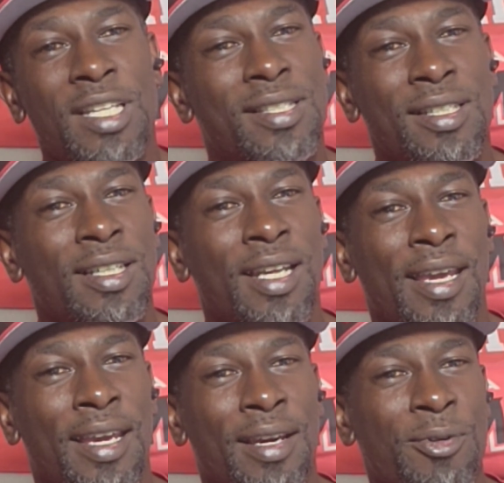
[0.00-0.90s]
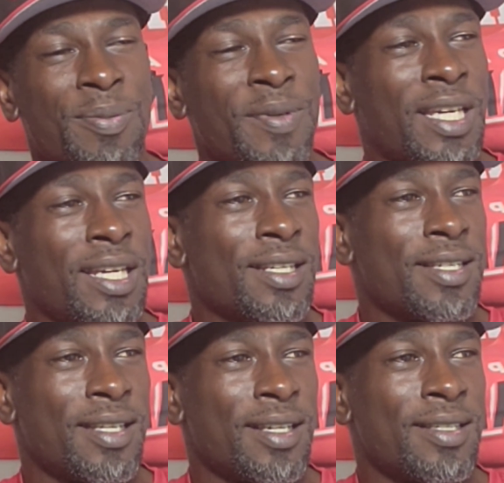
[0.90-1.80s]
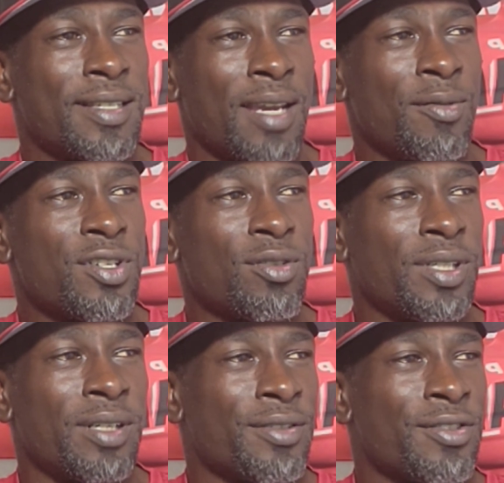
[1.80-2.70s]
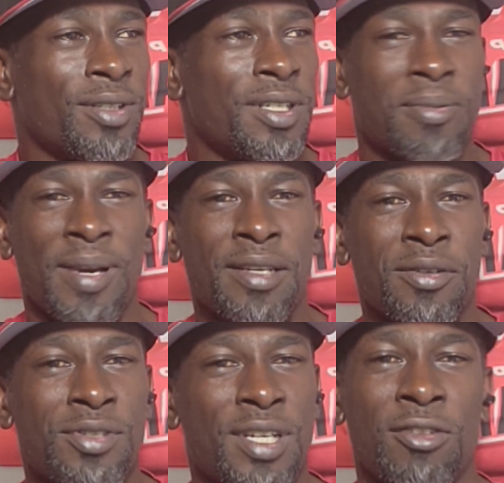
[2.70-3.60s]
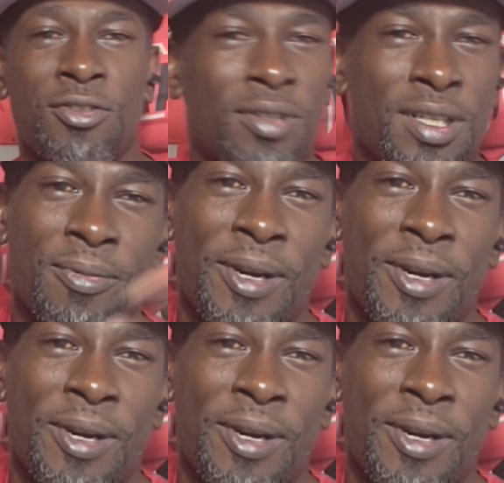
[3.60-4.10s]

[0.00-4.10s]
ain't seen Edwards been getting assists. Same with Julius Randle. Julius